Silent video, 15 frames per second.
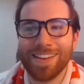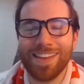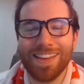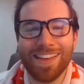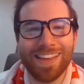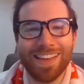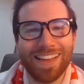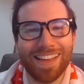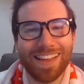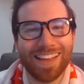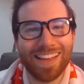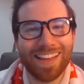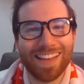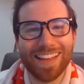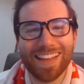I just
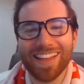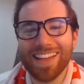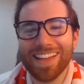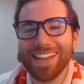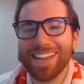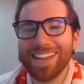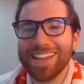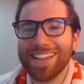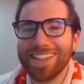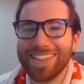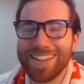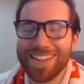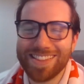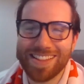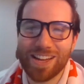can't do it.
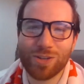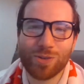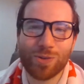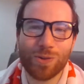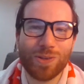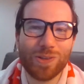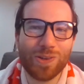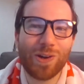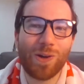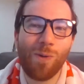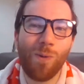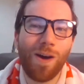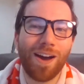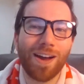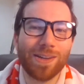That's not true. You're going
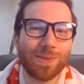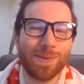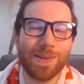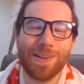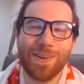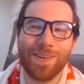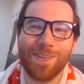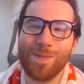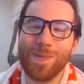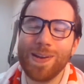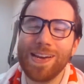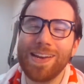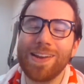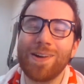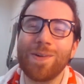to watch, and we
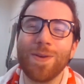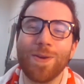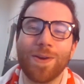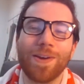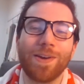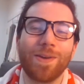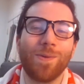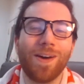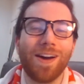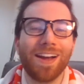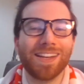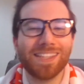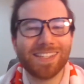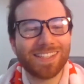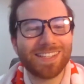know you're going to
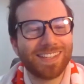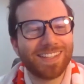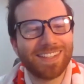watch.